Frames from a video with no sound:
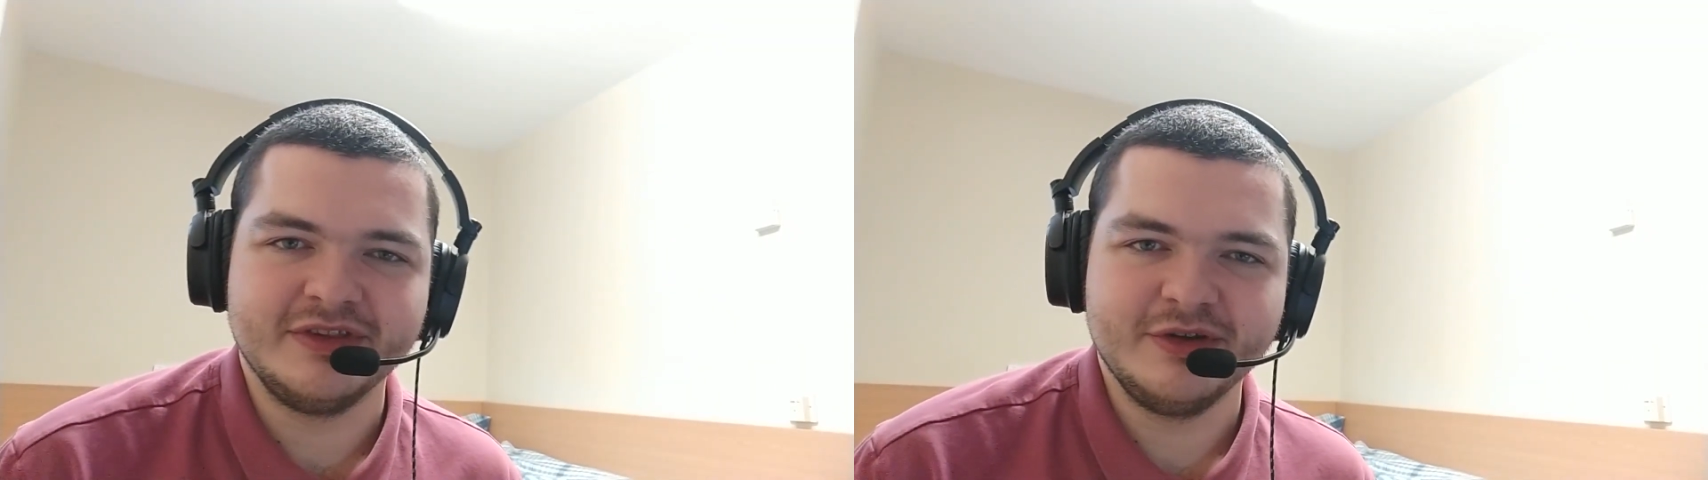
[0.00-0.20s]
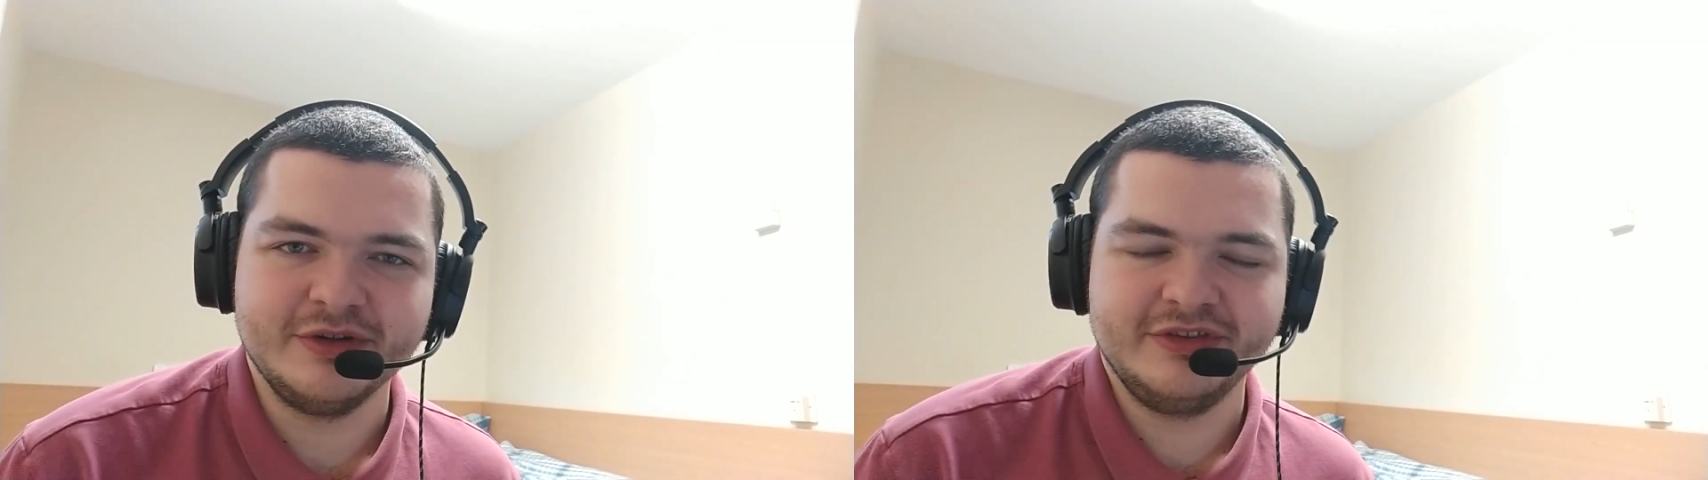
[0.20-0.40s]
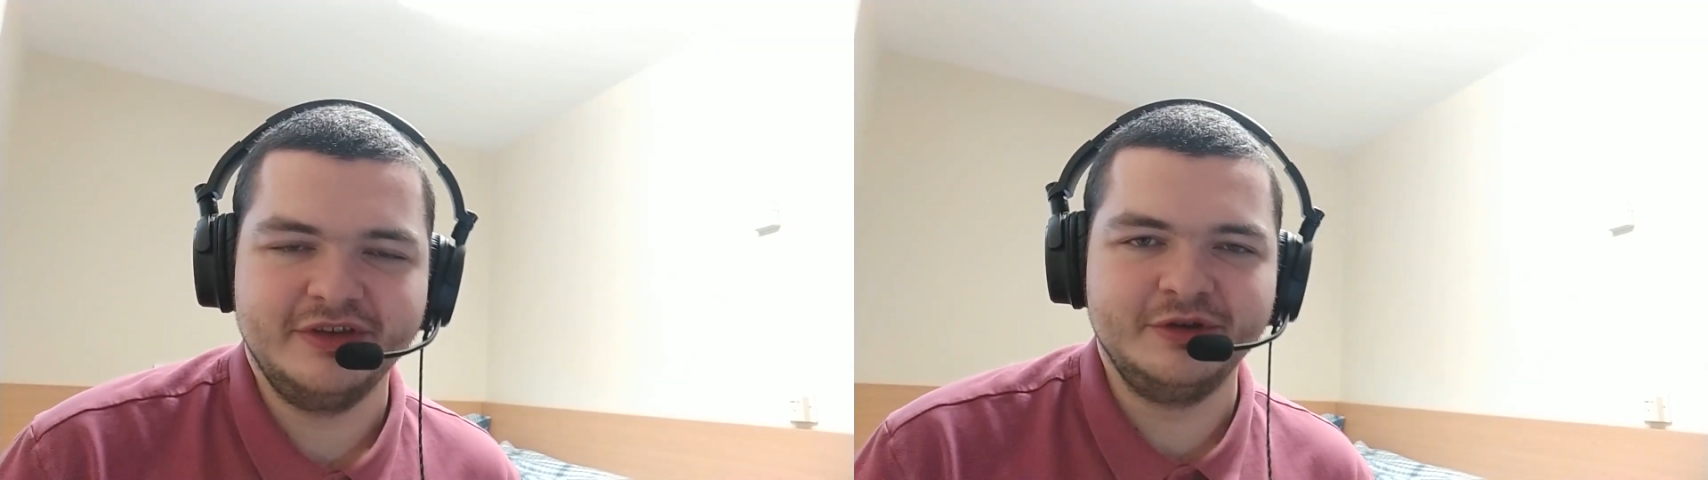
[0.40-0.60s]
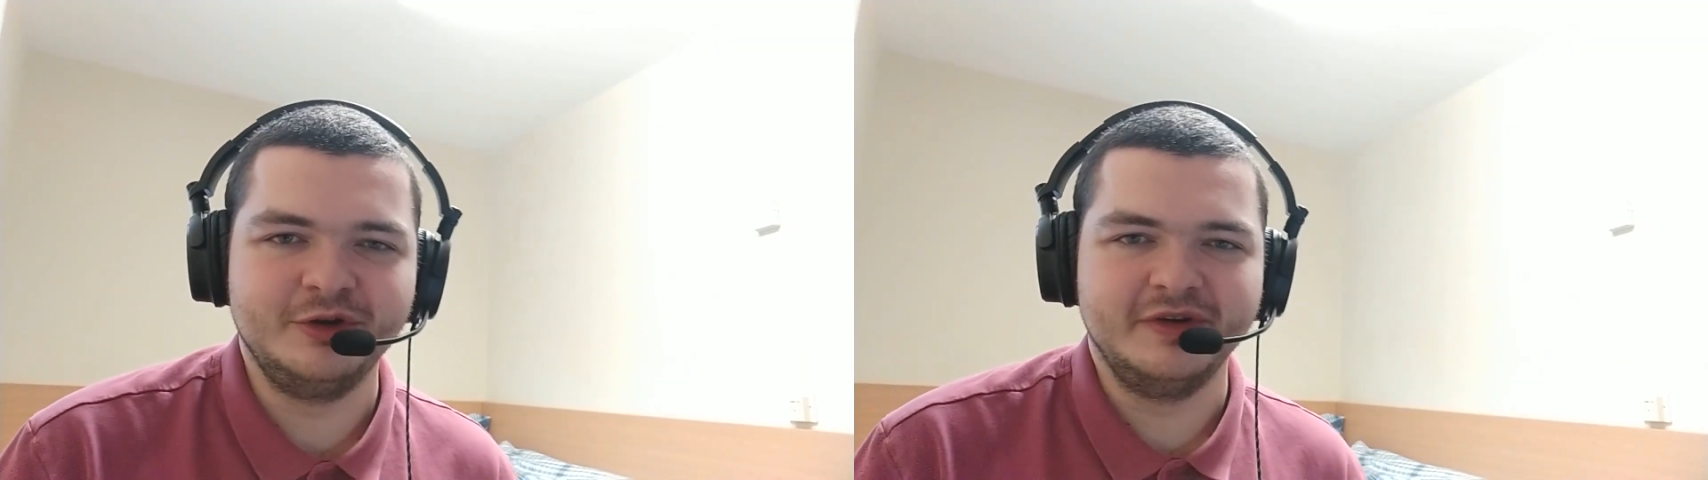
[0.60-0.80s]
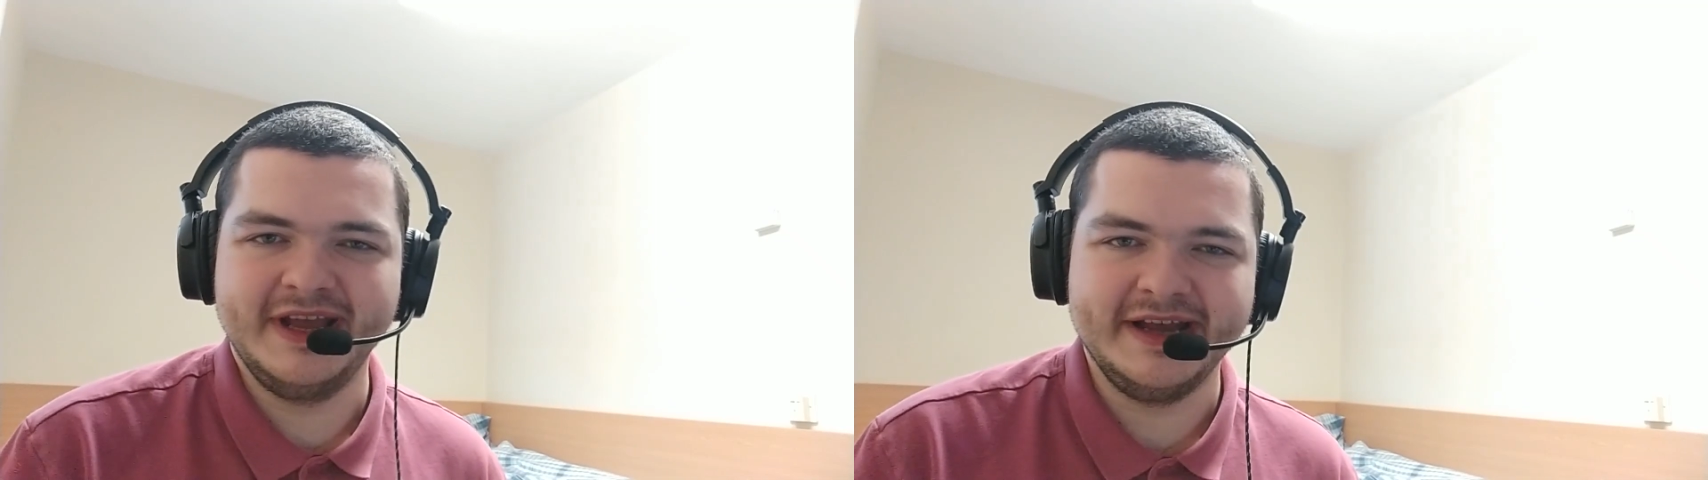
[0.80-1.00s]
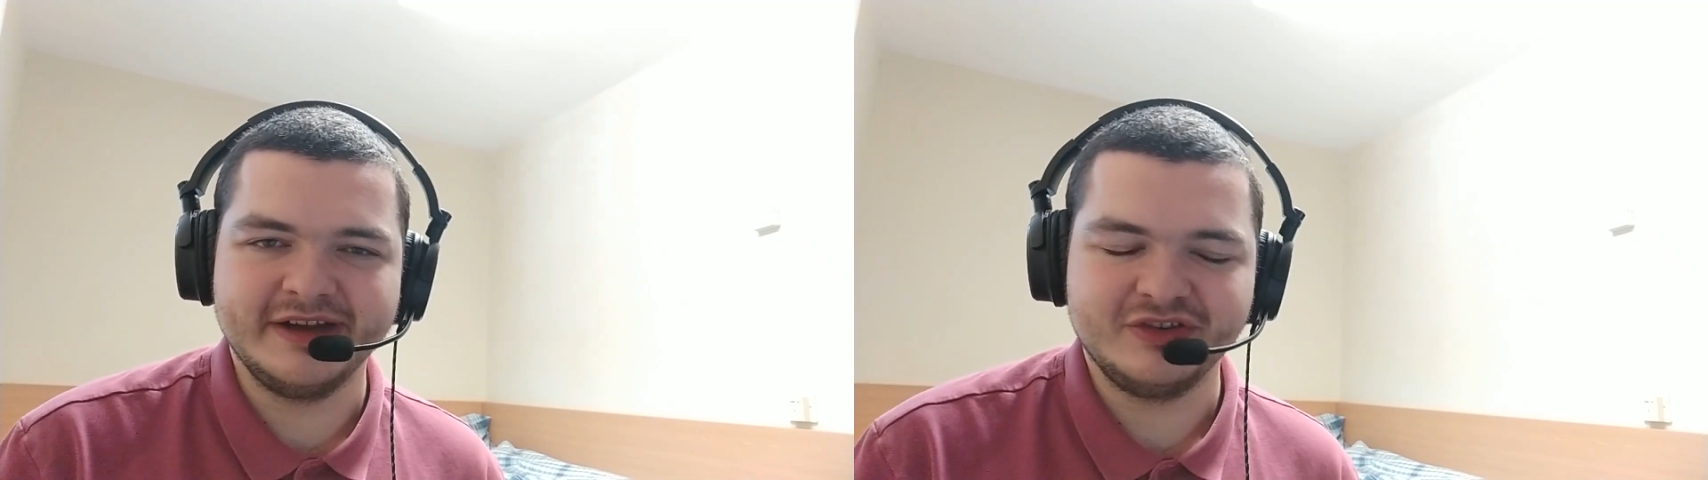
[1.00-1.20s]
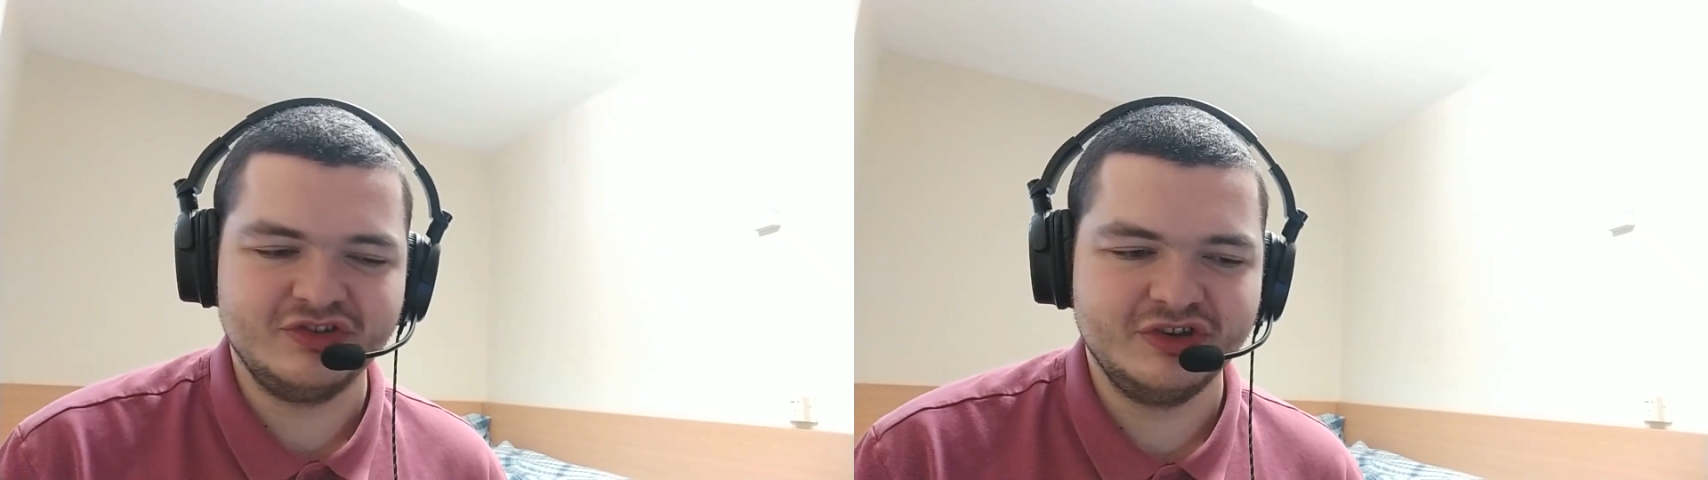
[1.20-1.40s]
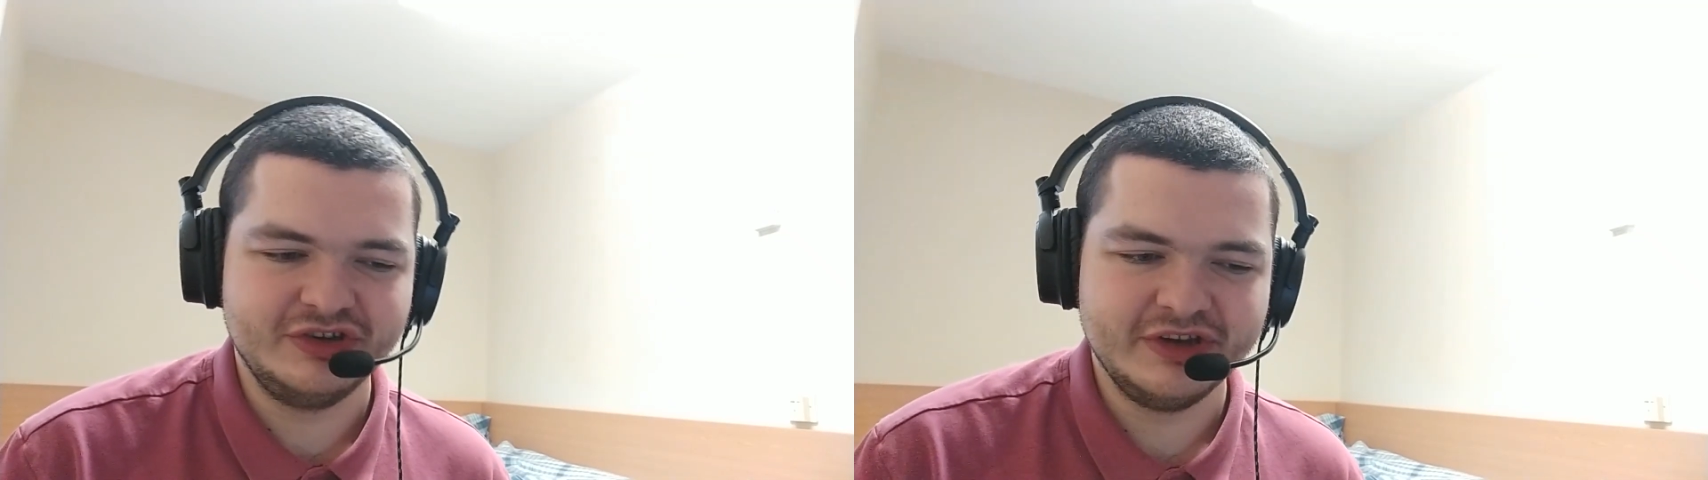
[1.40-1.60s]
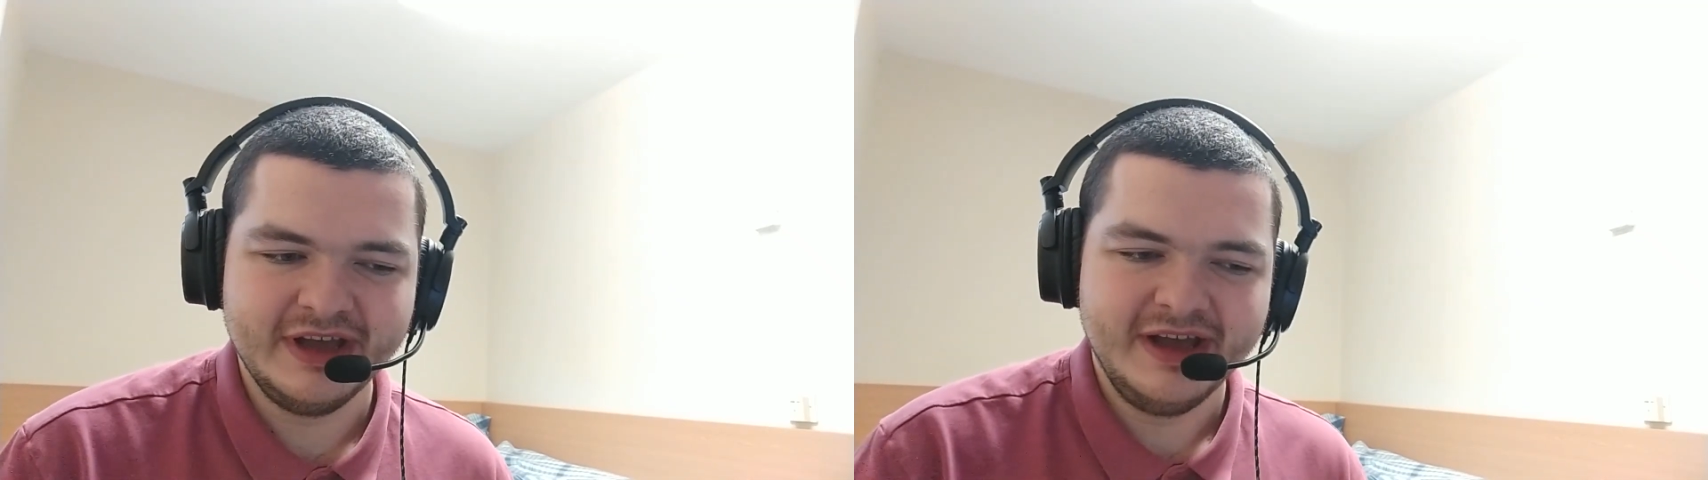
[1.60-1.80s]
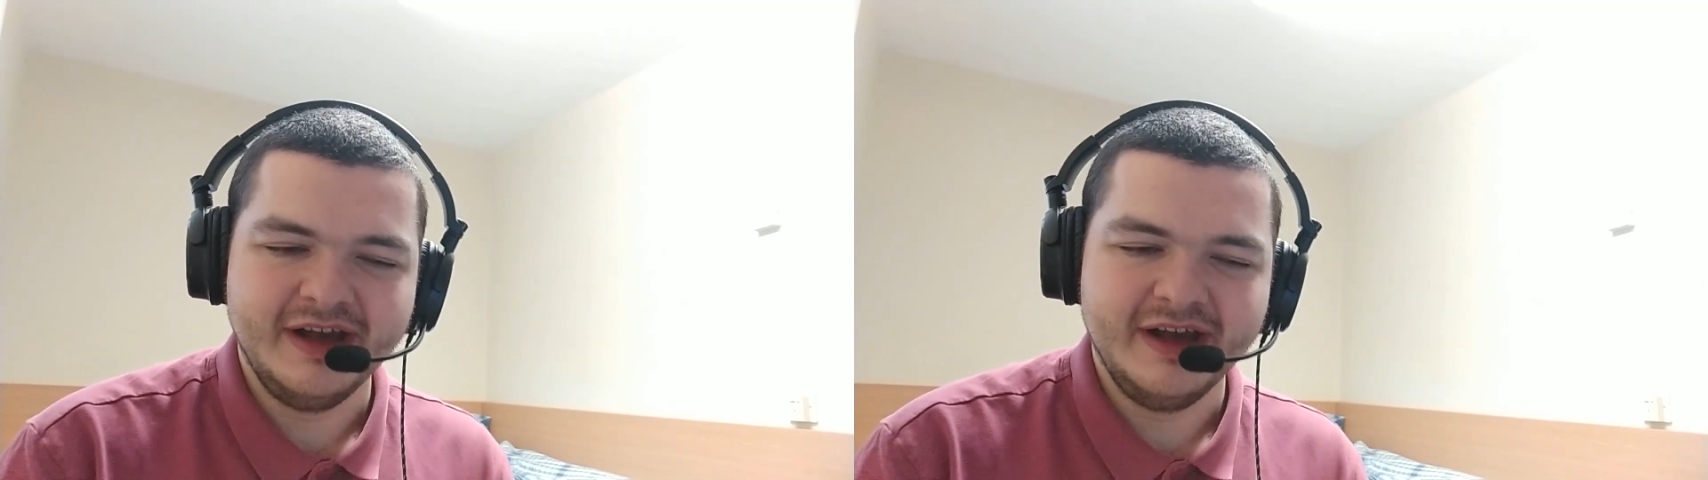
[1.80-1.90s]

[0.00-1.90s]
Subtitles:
Doctor Who reaction.